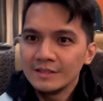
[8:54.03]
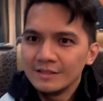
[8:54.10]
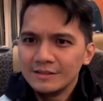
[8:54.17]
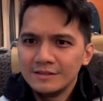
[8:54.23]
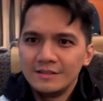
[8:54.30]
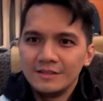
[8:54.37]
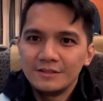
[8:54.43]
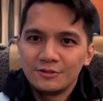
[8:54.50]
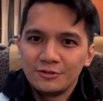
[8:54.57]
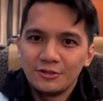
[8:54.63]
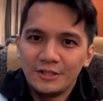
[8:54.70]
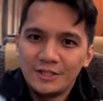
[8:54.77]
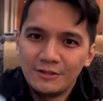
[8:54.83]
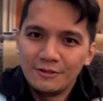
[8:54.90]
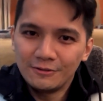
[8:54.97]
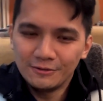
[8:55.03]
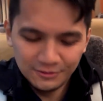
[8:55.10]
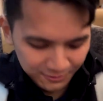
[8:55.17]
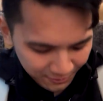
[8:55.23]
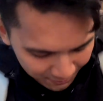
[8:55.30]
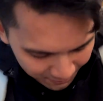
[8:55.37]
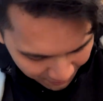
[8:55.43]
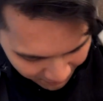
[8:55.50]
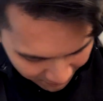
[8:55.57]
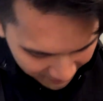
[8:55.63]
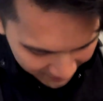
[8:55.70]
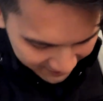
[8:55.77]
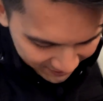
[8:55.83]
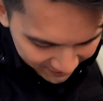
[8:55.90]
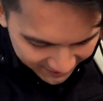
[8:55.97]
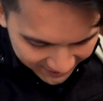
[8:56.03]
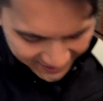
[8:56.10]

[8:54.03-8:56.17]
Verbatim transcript: This train looks so cool. It looks